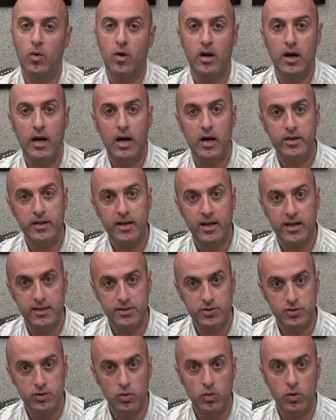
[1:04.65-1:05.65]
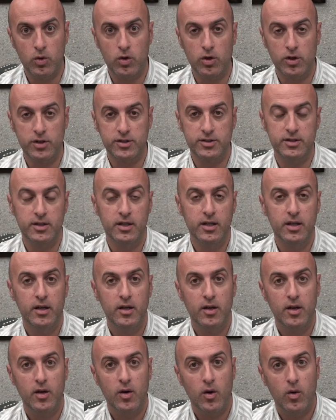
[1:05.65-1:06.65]
how the ISO works,
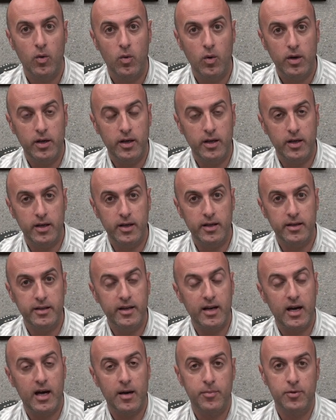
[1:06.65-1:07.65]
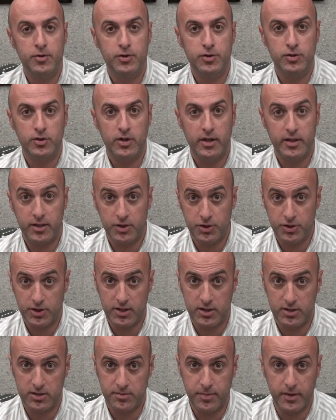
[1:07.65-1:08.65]
the aperture and the
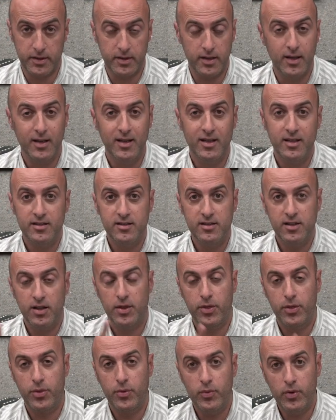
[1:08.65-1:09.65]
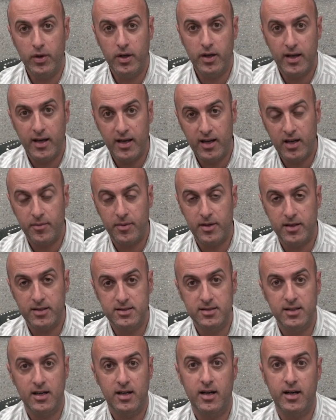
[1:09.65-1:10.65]
shutter speed. These 3
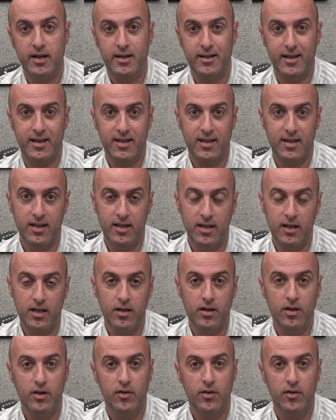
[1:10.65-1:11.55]
elements are the key